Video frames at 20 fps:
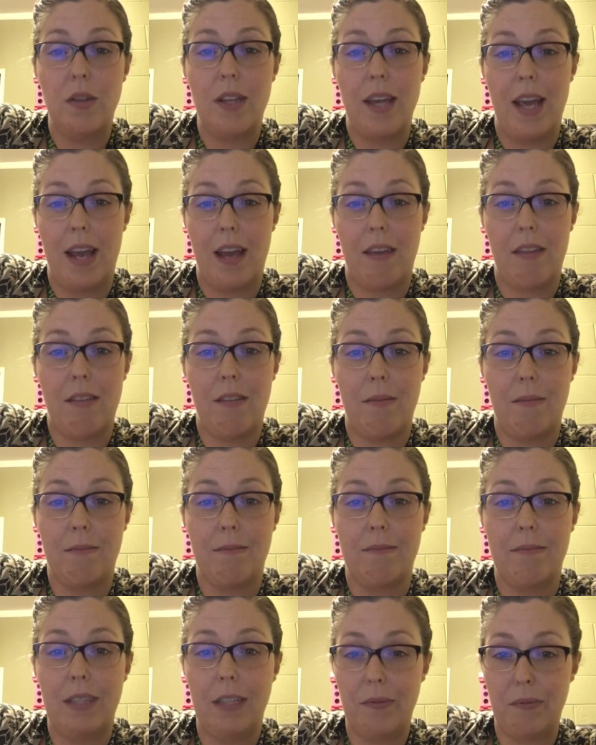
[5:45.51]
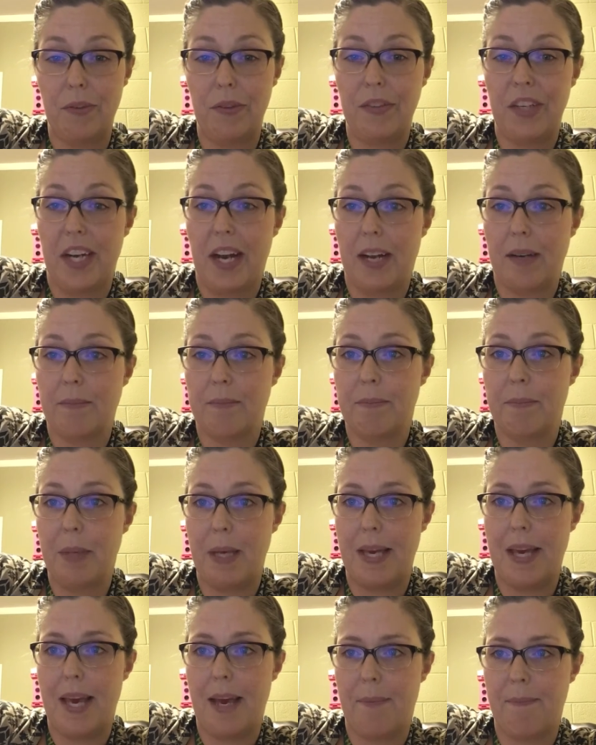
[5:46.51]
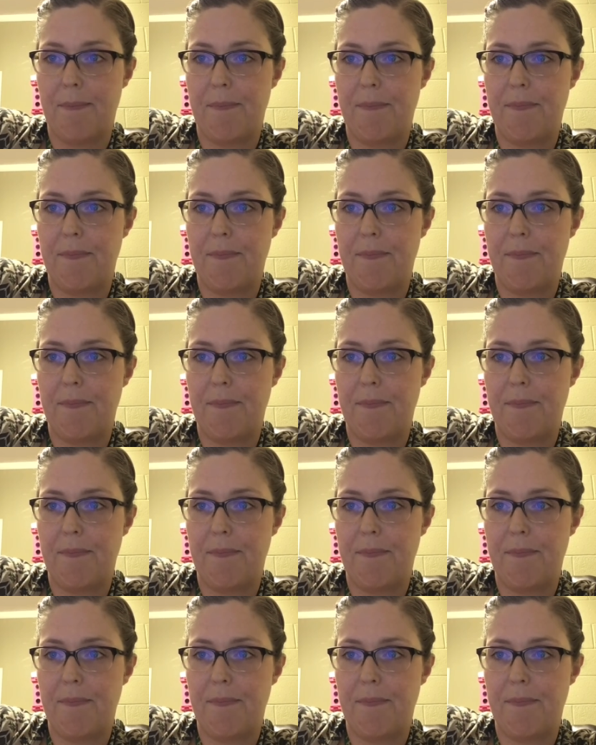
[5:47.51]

the 8th, 11:59 p.m.